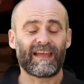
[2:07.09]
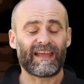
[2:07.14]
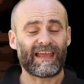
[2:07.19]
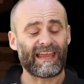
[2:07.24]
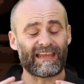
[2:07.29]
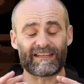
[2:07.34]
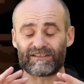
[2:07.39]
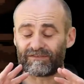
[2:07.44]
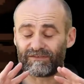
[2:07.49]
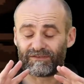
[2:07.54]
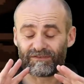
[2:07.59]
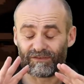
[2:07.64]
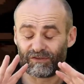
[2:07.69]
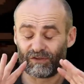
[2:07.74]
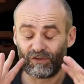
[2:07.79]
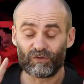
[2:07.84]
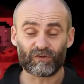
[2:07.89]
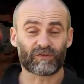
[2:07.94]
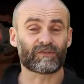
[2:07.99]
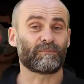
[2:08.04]
It
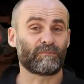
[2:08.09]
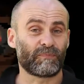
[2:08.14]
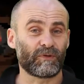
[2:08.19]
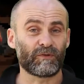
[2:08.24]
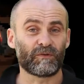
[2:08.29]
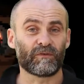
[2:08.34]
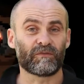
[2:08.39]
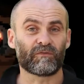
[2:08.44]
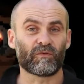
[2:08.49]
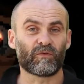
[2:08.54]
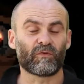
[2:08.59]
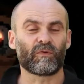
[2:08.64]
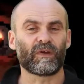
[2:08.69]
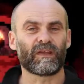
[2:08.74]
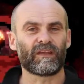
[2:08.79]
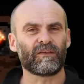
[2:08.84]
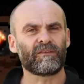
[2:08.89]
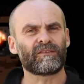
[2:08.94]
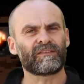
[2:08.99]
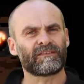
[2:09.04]
looks beautiful.
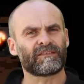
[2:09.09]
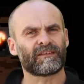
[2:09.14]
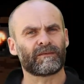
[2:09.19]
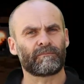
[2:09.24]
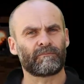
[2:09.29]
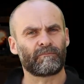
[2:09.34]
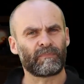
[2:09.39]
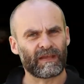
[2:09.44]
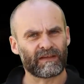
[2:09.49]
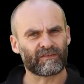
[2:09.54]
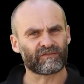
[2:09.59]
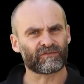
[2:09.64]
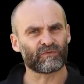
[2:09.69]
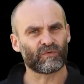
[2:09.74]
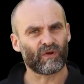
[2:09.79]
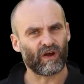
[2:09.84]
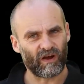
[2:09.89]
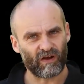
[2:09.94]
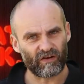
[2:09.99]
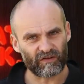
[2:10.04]
It uses a
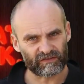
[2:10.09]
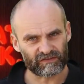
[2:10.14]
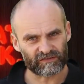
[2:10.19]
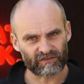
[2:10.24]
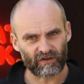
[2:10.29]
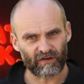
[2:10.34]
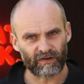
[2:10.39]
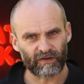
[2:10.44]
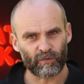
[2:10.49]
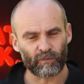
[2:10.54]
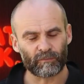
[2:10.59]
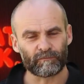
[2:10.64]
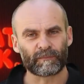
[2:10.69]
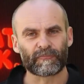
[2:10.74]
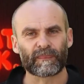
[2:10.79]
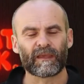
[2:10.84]
pixel art style,